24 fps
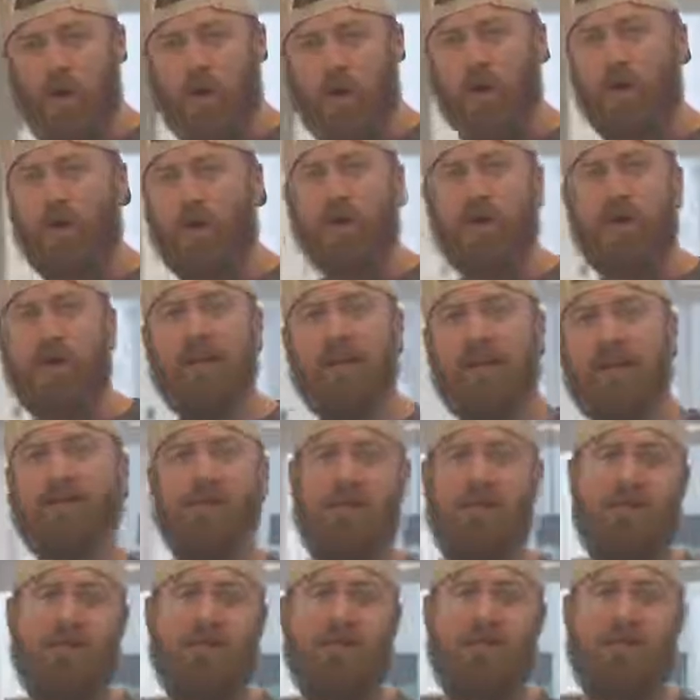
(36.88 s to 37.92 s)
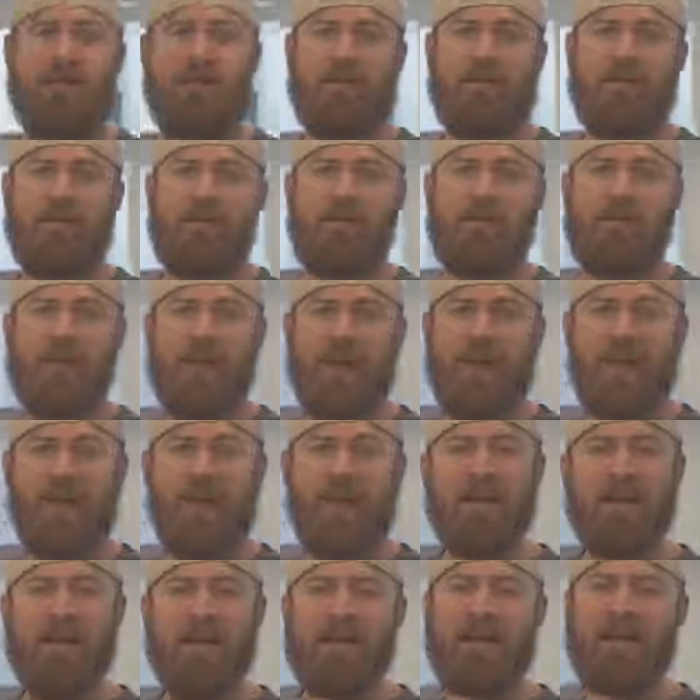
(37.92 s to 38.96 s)
earn a living, make
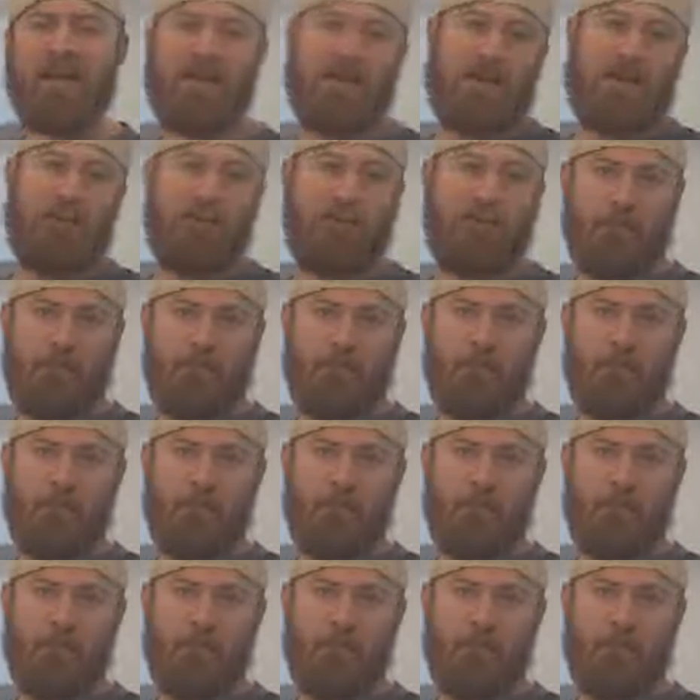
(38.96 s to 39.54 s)
an income